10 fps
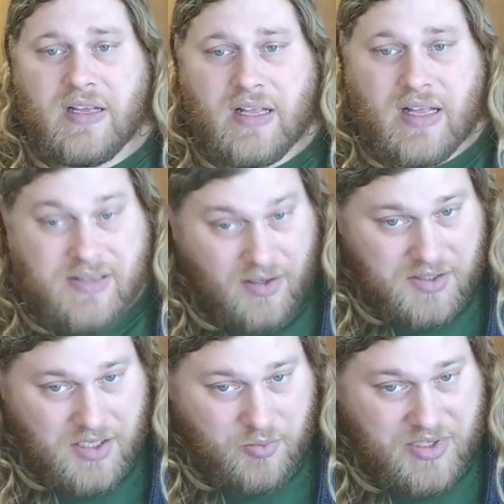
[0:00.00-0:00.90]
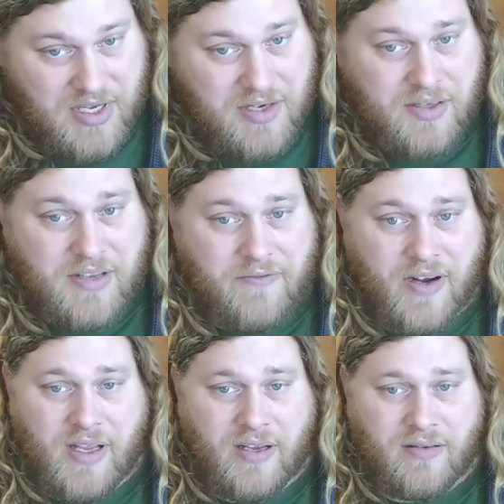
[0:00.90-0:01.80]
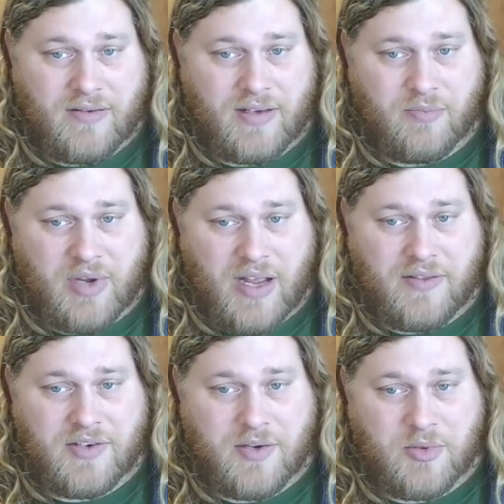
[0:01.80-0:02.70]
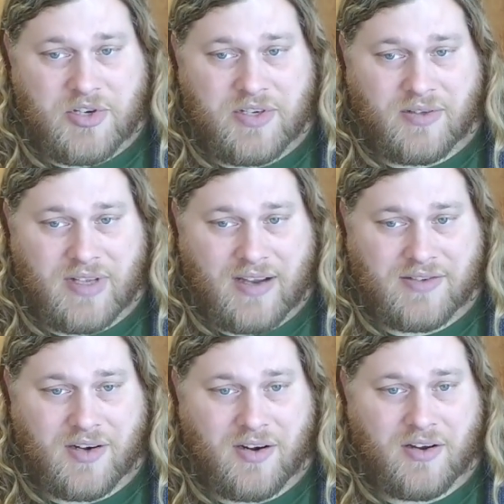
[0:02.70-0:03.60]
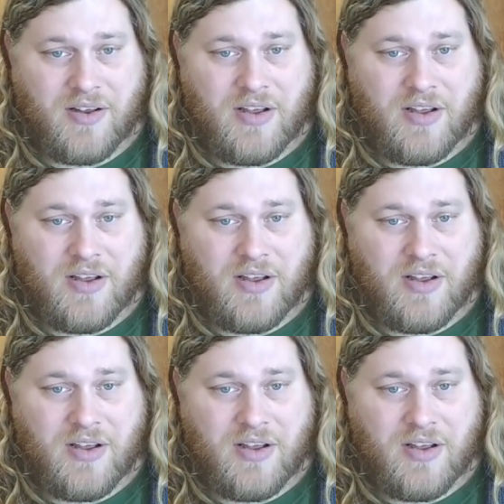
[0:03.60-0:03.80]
It's also potentially funny to combine the Shimmer Shield Exarch